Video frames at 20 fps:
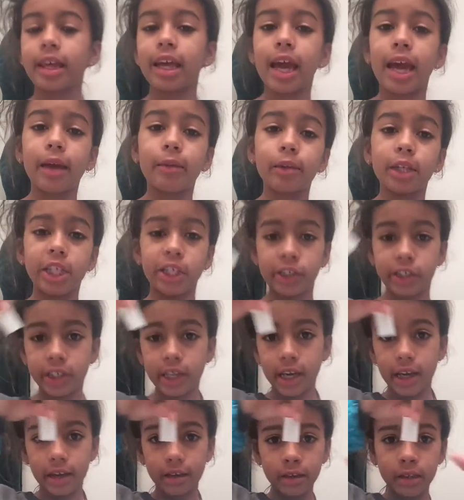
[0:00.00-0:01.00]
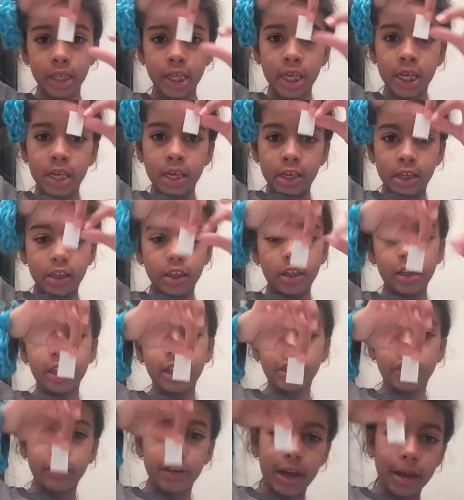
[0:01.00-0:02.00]
And when you're done, you
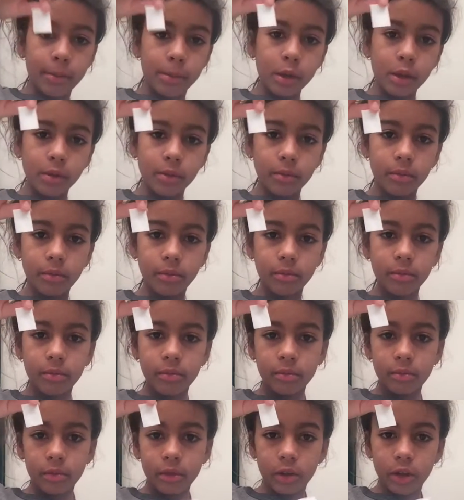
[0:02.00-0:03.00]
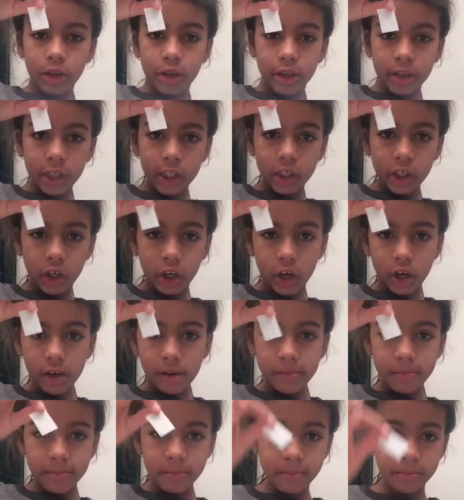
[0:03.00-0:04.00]
just grab it, look in the
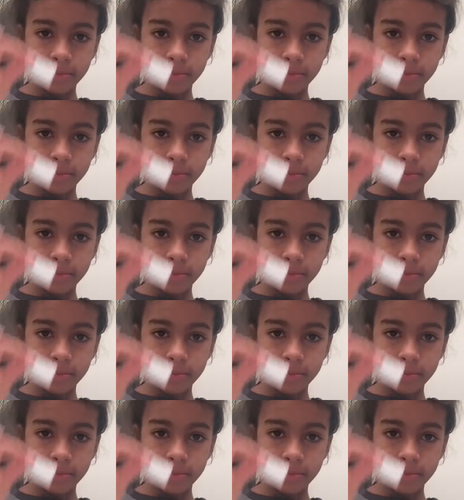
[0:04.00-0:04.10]
top,